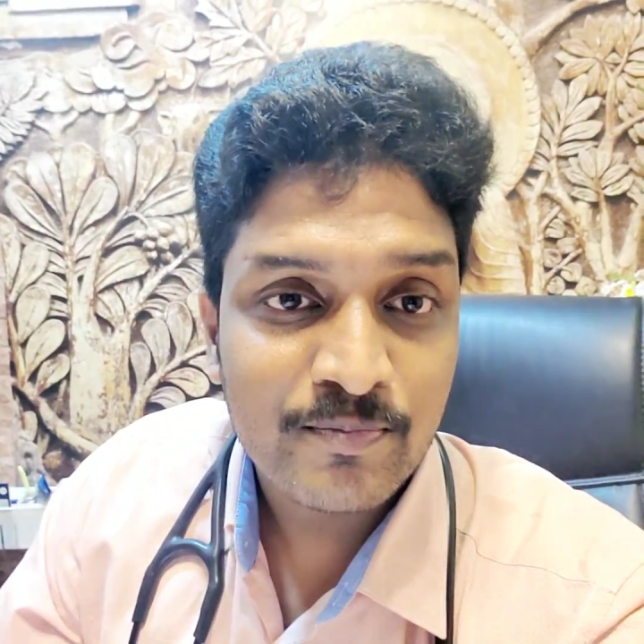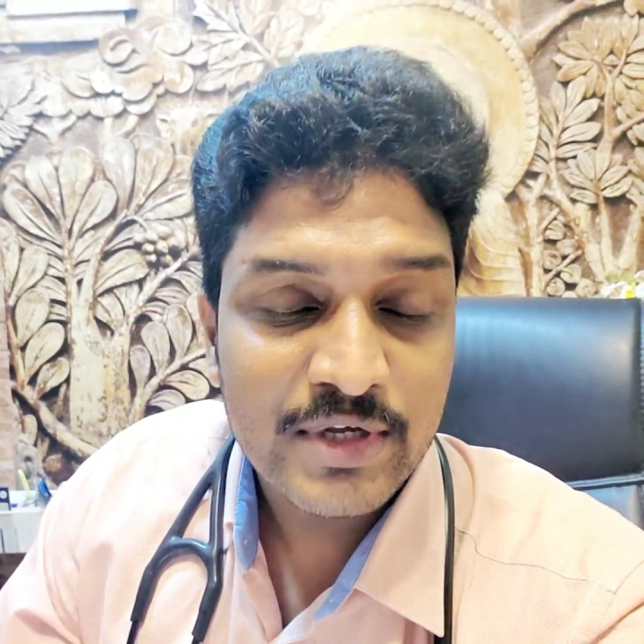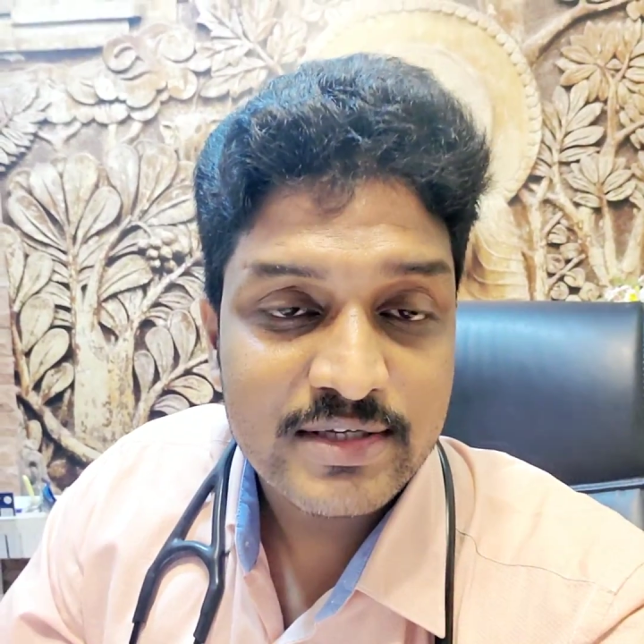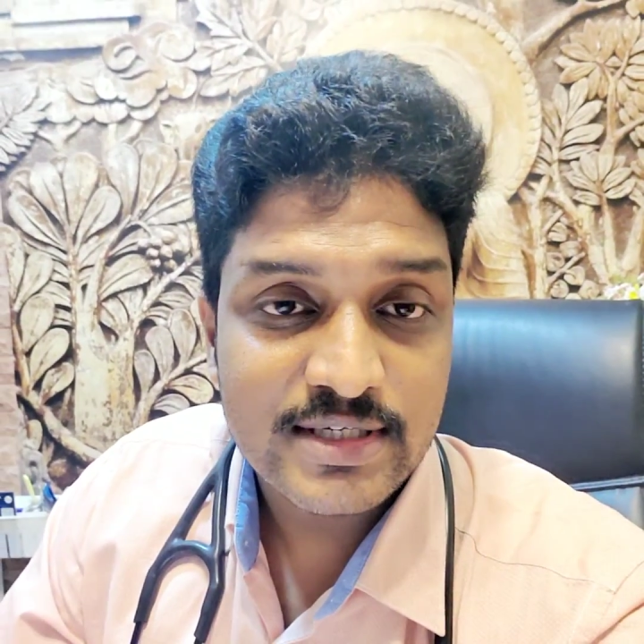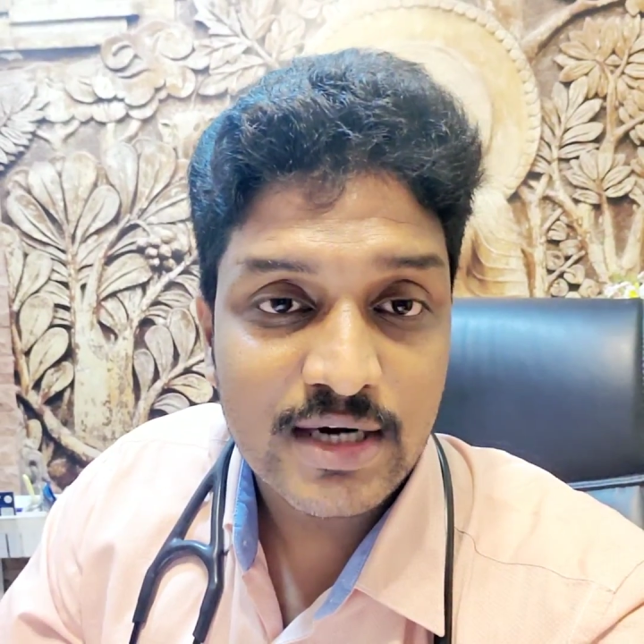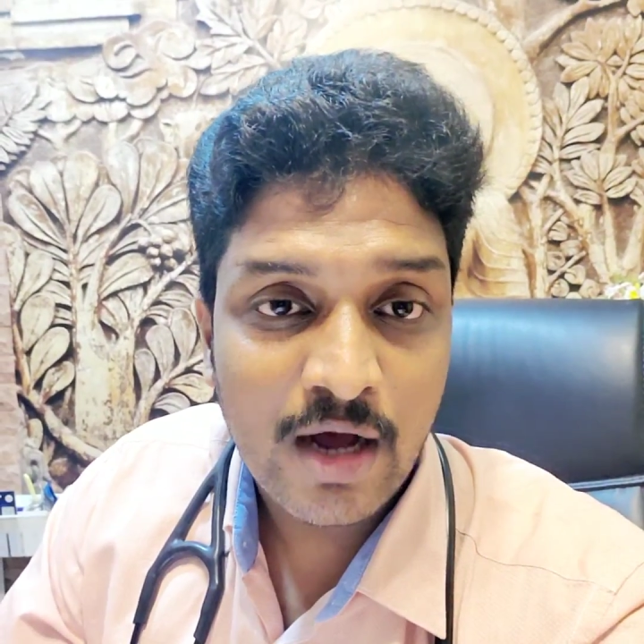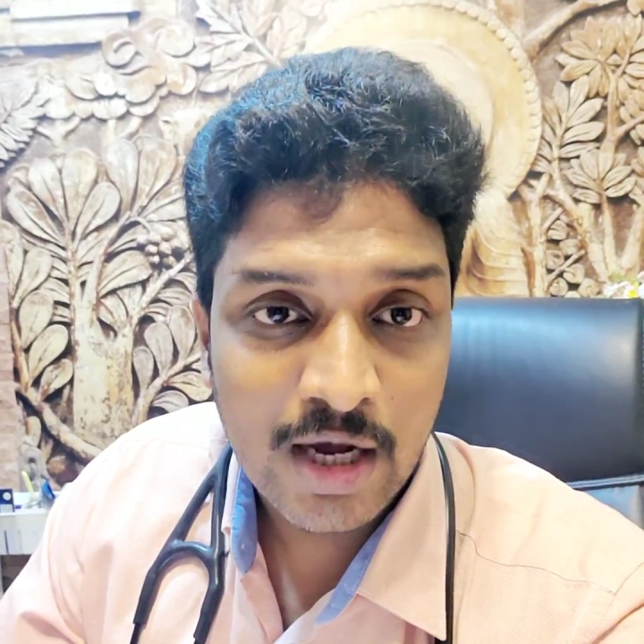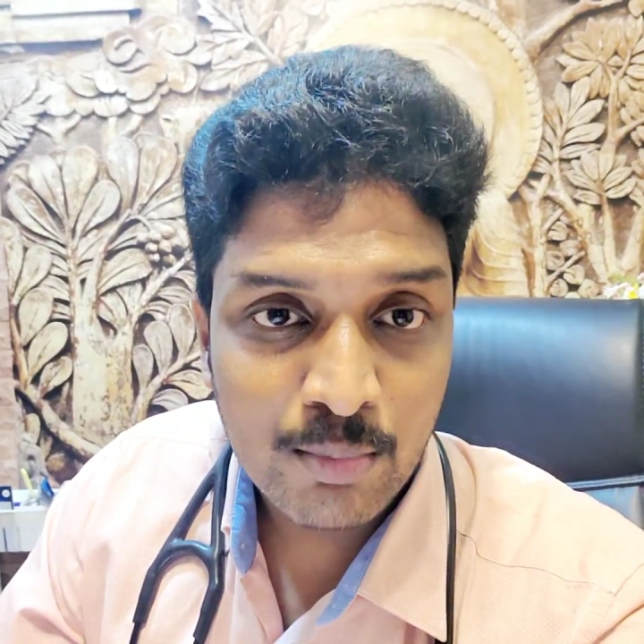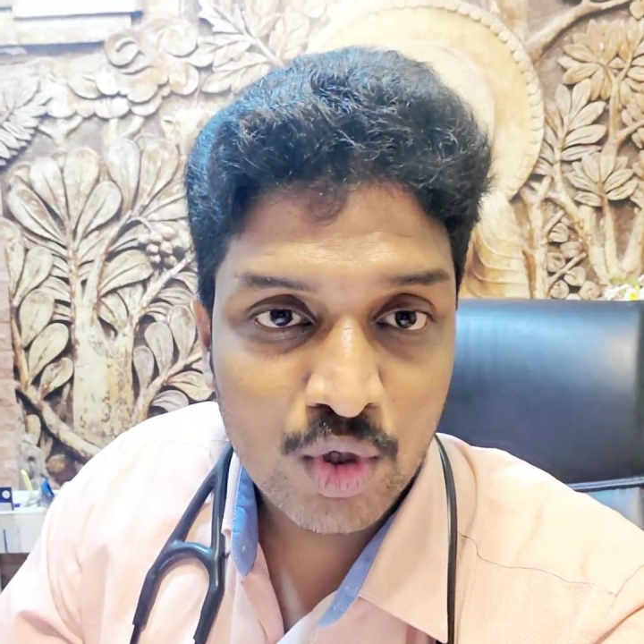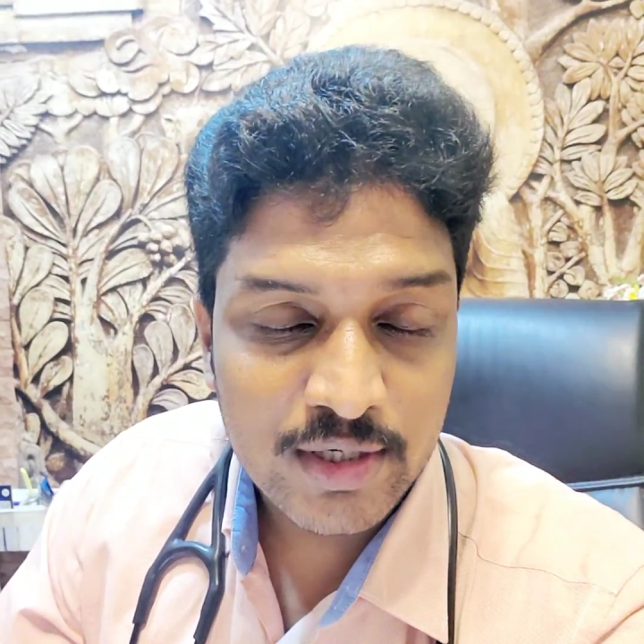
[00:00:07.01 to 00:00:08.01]
certain
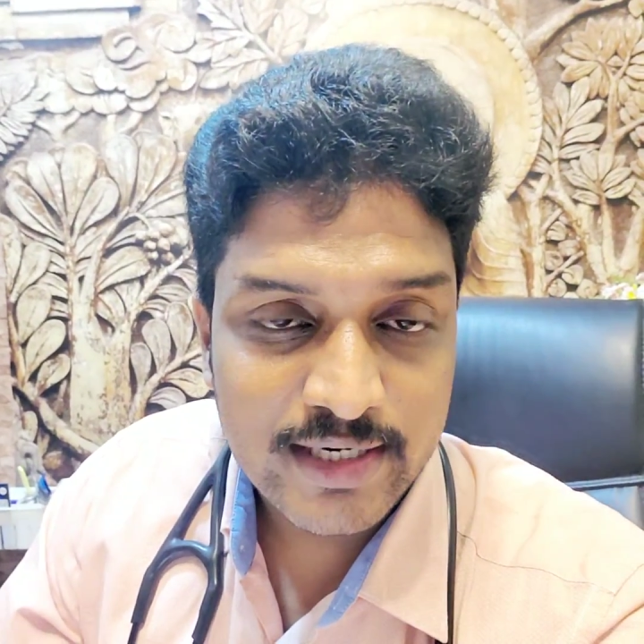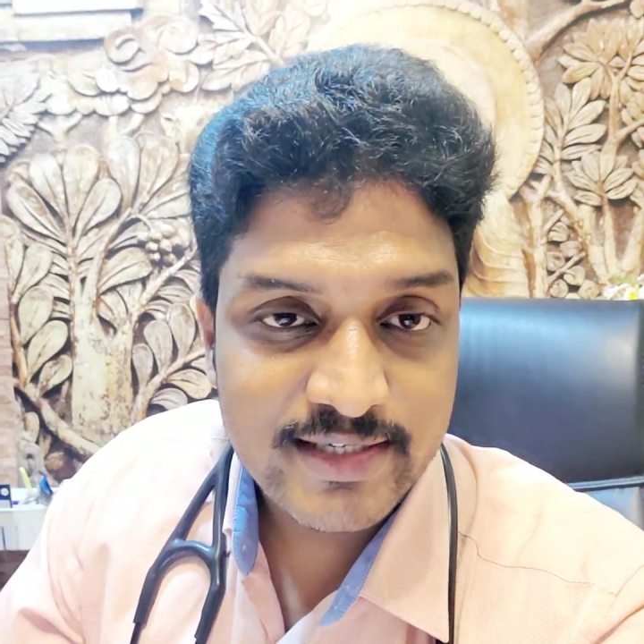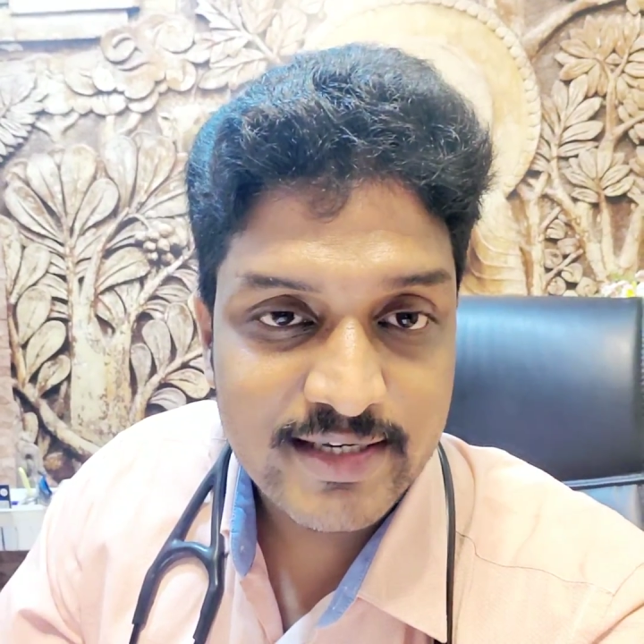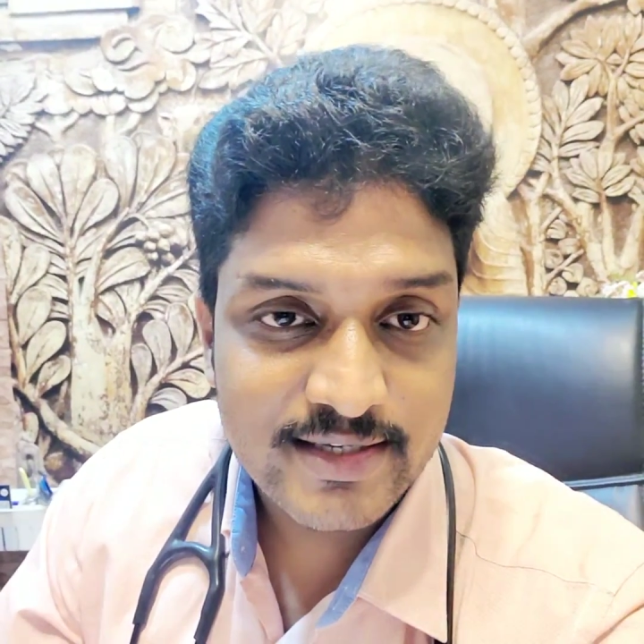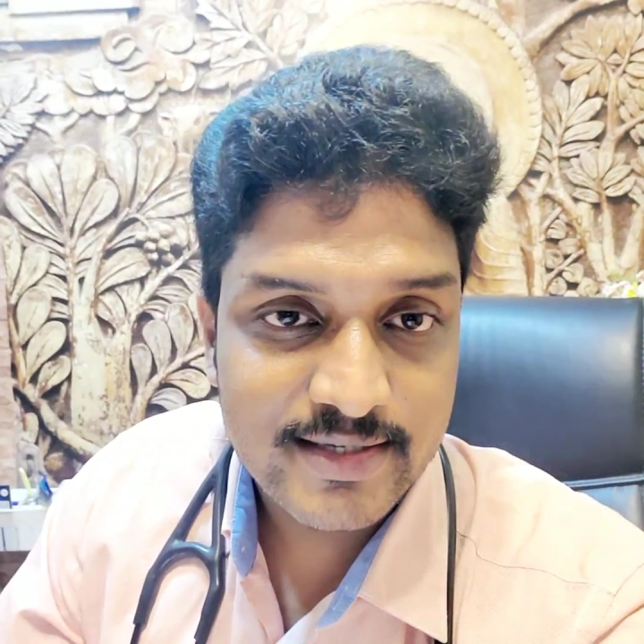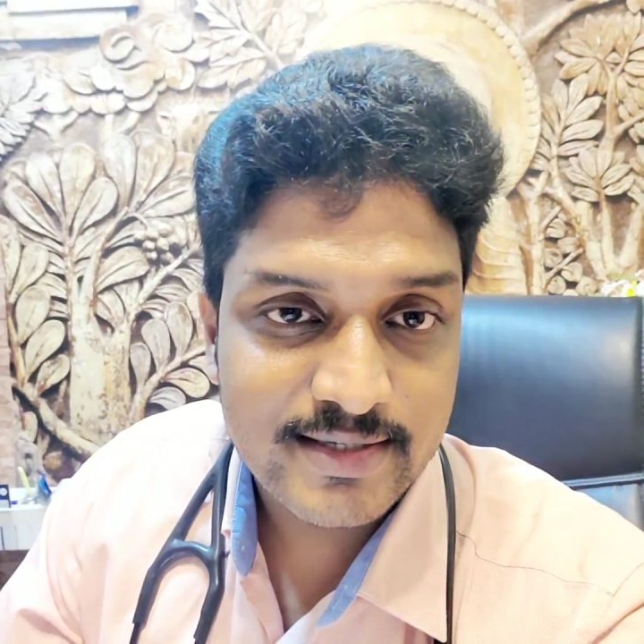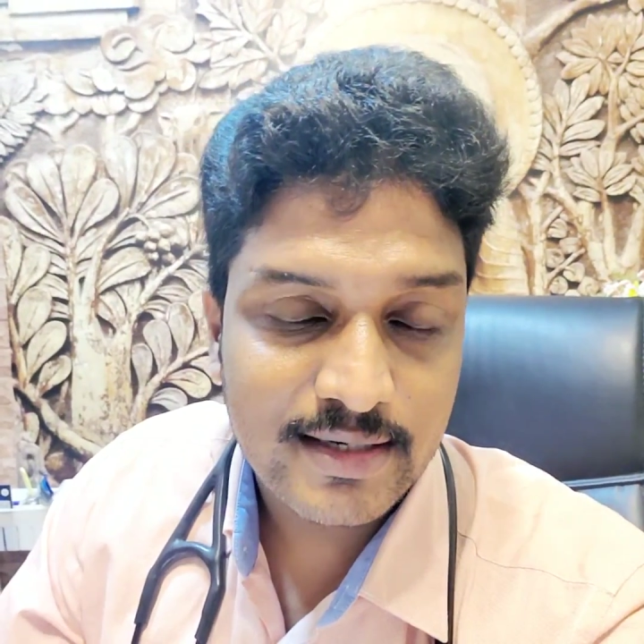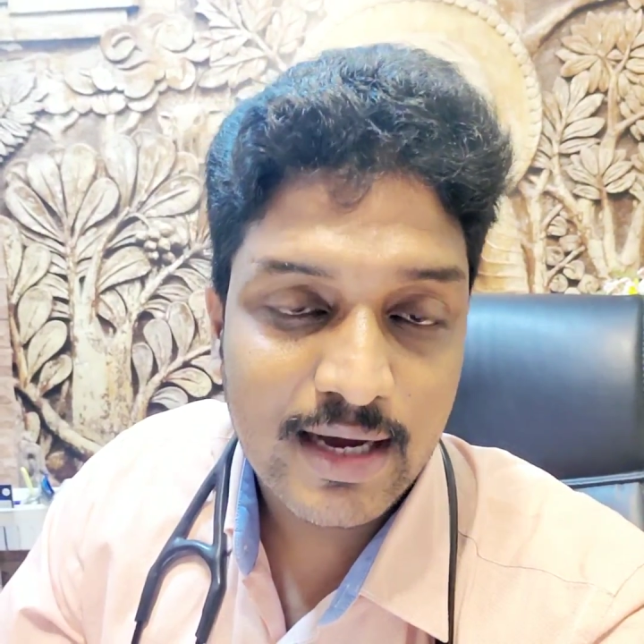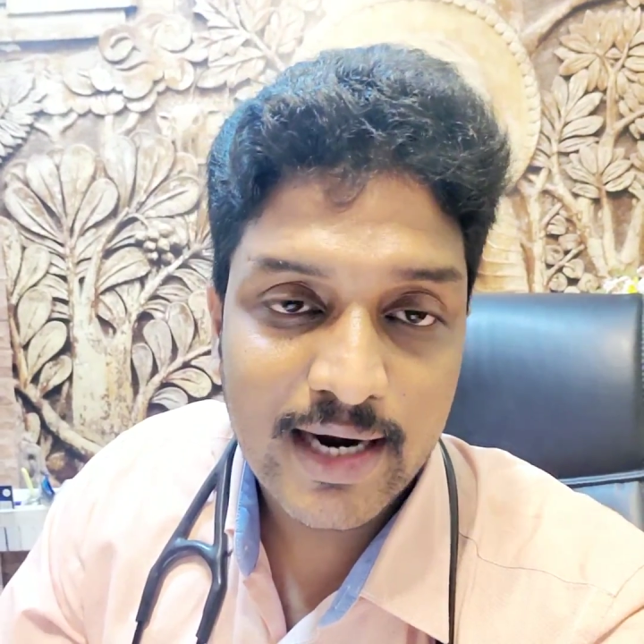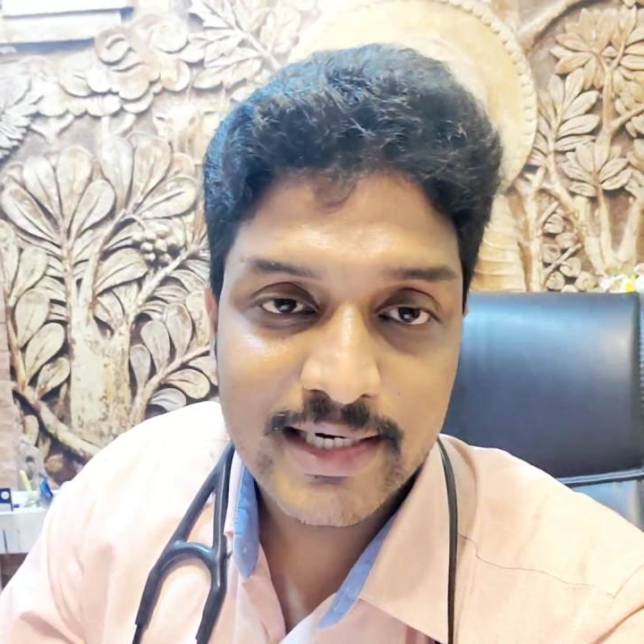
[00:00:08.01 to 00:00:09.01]
hormonal diseases,
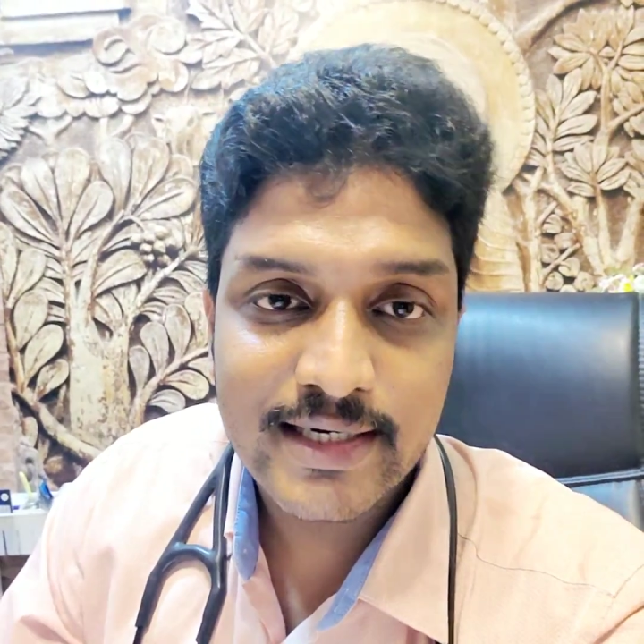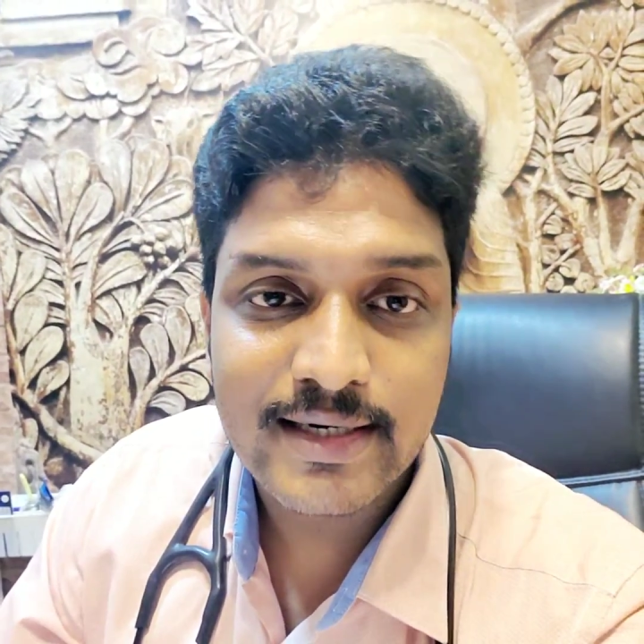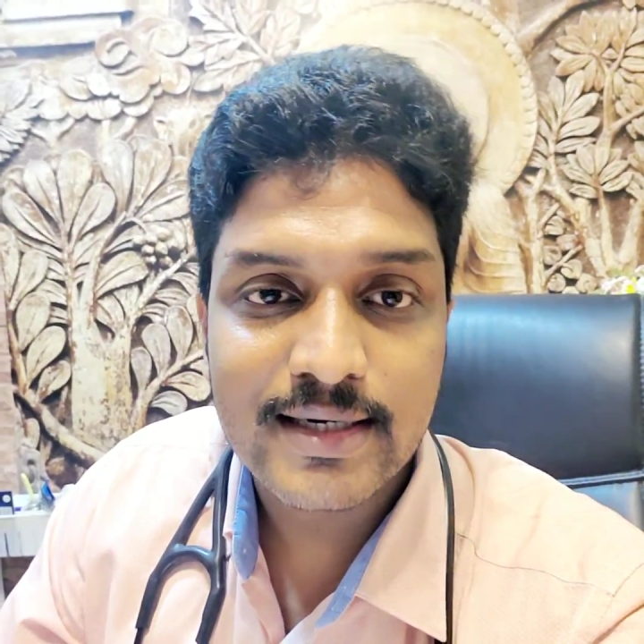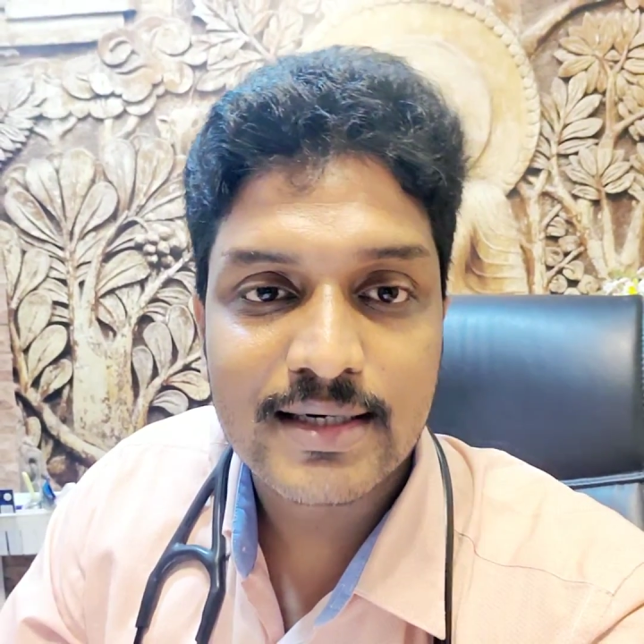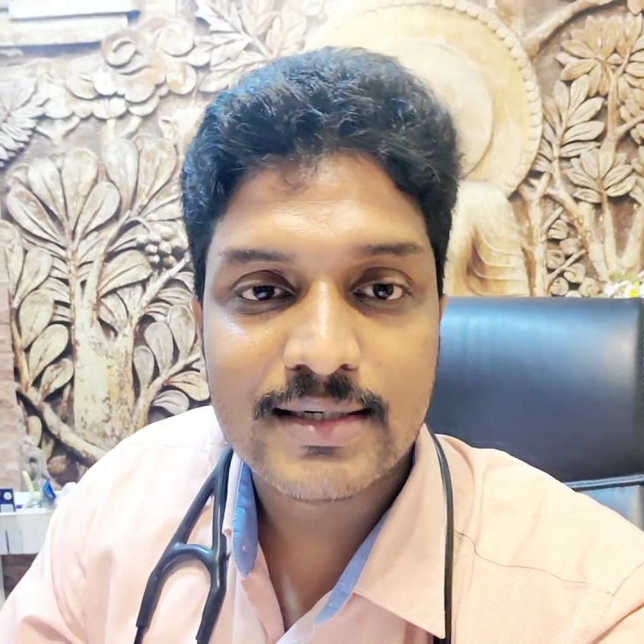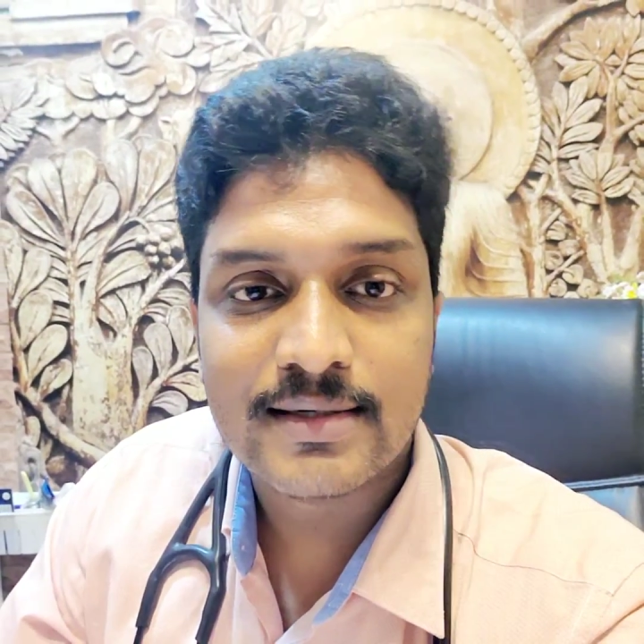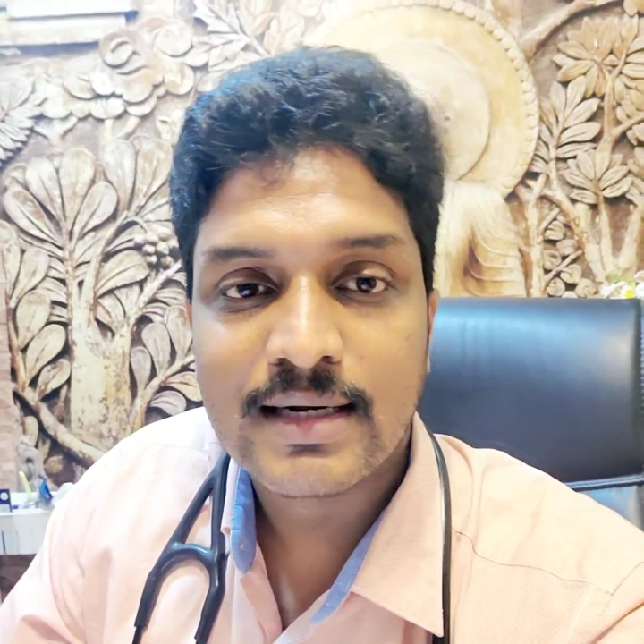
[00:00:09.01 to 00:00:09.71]
cardiac or